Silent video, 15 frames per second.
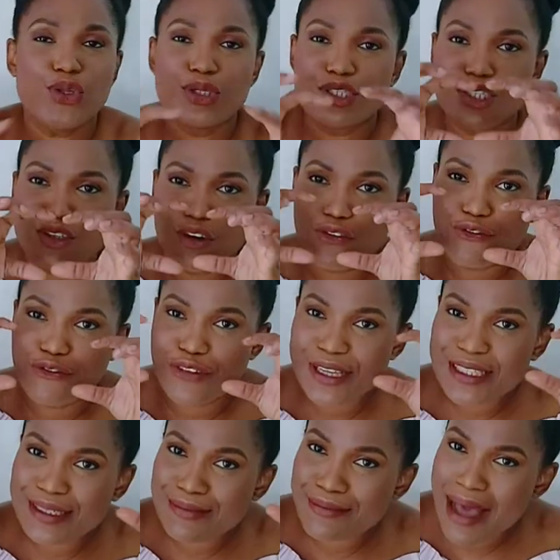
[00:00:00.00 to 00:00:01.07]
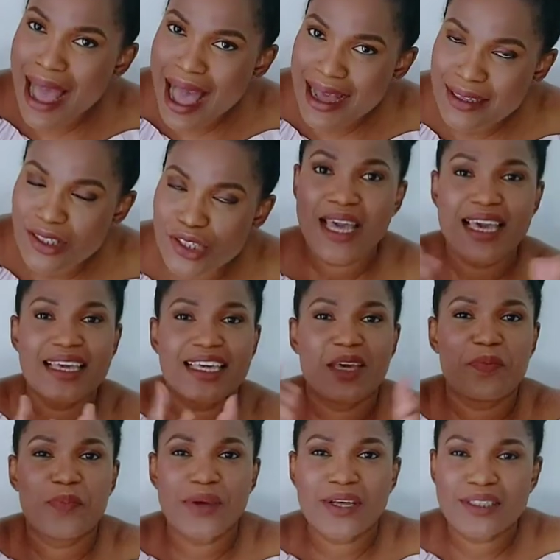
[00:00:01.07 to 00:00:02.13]
using your face masks,
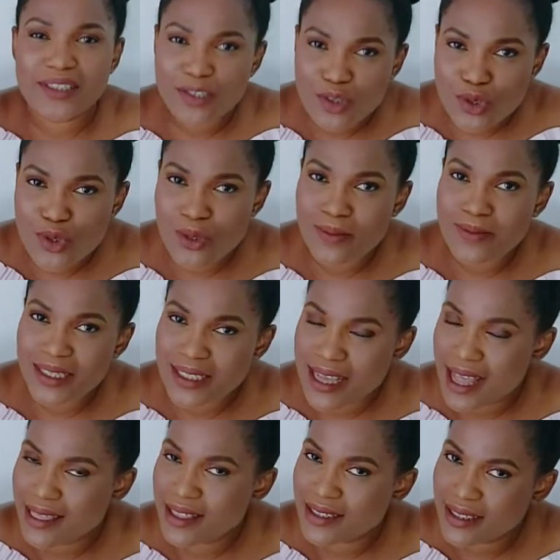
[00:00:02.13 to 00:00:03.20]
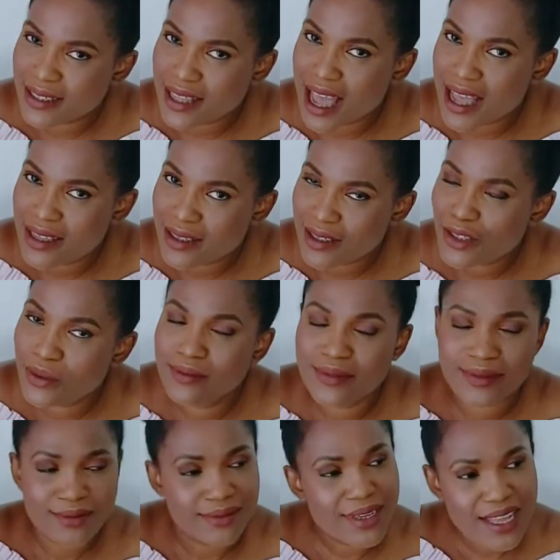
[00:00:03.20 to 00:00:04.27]
keeping the 2 meter distance.
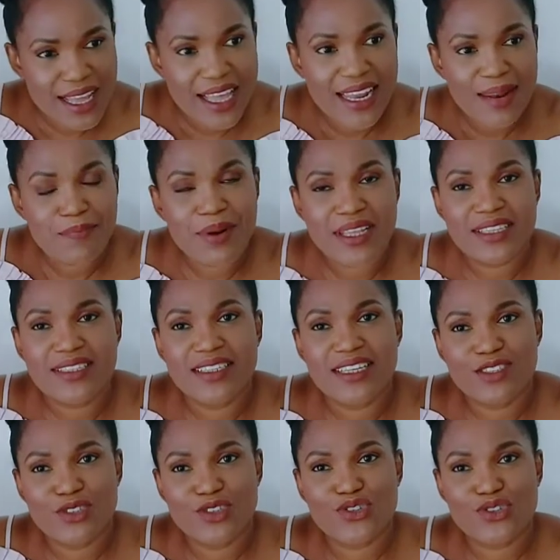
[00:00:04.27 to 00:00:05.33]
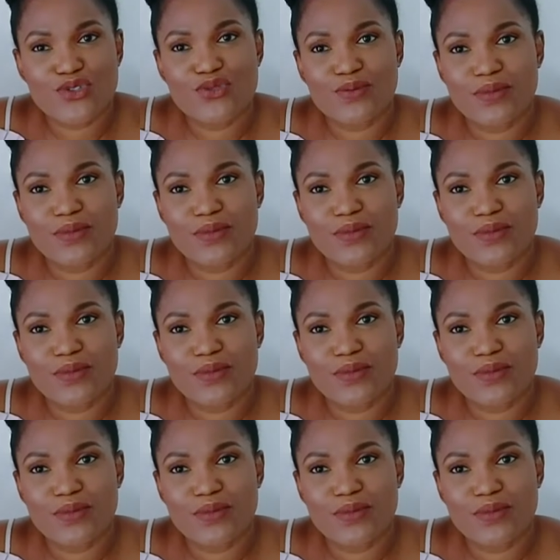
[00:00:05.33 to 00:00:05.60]
Please let us just